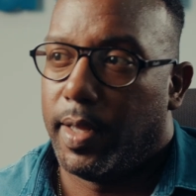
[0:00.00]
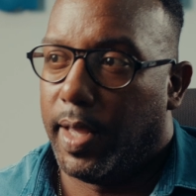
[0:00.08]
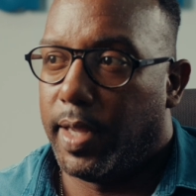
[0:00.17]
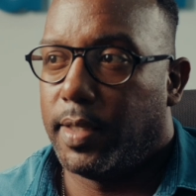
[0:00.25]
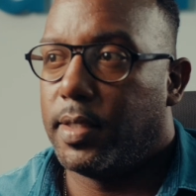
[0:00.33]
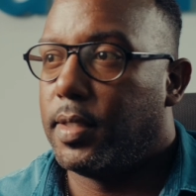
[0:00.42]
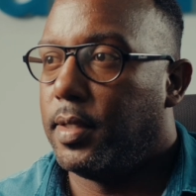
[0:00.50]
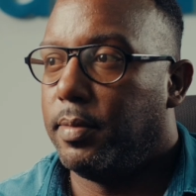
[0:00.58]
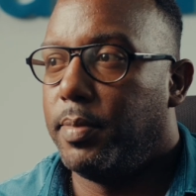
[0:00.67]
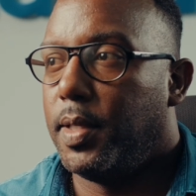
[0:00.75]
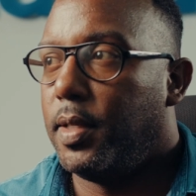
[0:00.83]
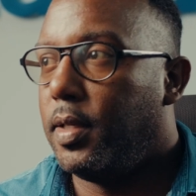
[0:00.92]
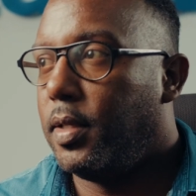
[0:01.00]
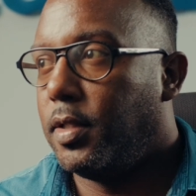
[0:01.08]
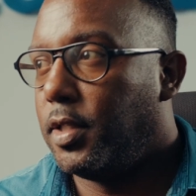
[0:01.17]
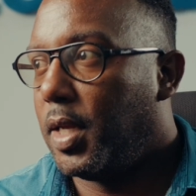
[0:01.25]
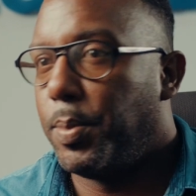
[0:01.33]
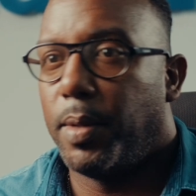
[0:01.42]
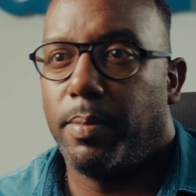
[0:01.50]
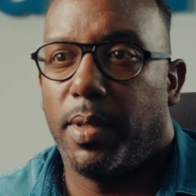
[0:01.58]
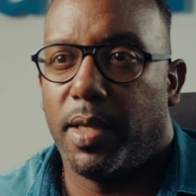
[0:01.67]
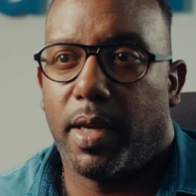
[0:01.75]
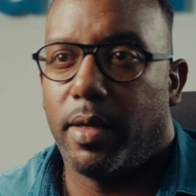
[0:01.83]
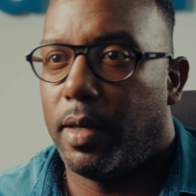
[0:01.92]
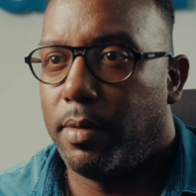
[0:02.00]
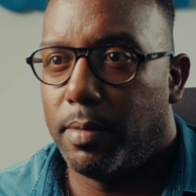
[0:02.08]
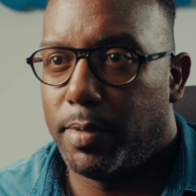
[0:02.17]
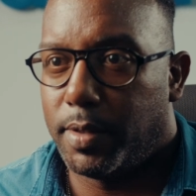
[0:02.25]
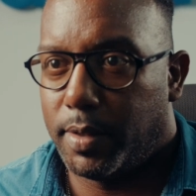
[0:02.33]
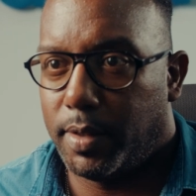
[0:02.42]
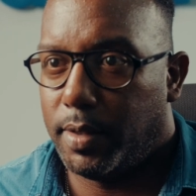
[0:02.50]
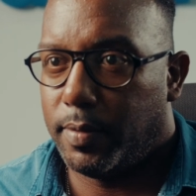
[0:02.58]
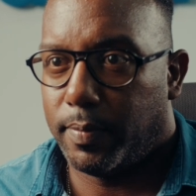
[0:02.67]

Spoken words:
NCB, JMB, and NWC,